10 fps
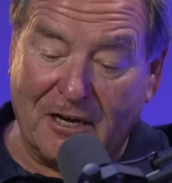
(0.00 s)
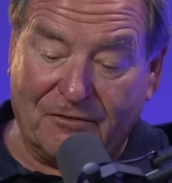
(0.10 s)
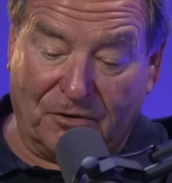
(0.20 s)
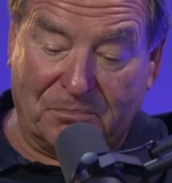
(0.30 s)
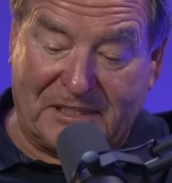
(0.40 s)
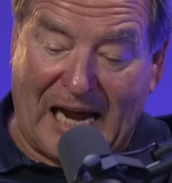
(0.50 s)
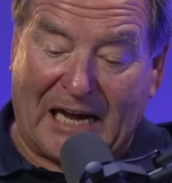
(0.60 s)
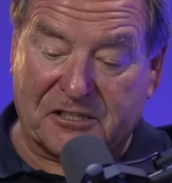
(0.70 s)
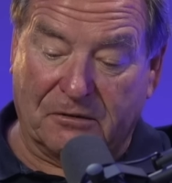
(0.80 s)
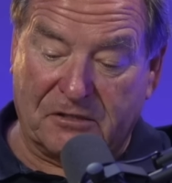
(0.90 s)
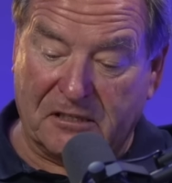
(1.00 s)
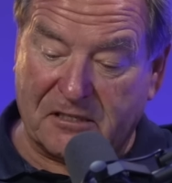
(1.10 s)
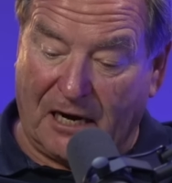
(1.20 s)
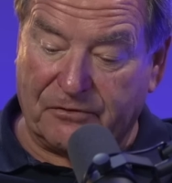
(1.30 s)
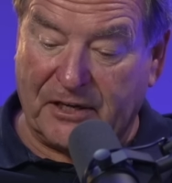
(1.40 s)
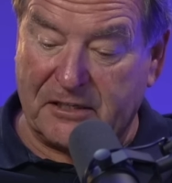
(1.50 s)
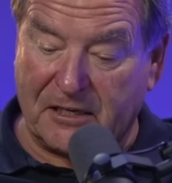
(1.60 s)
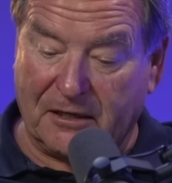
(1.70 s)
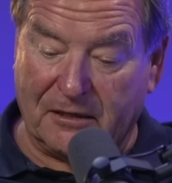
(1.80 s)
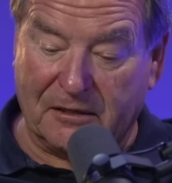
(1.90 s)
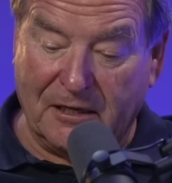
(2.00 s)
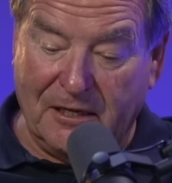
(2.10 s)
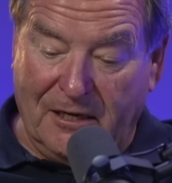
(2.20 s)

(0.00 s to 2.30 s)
from Daz, who's in South East England.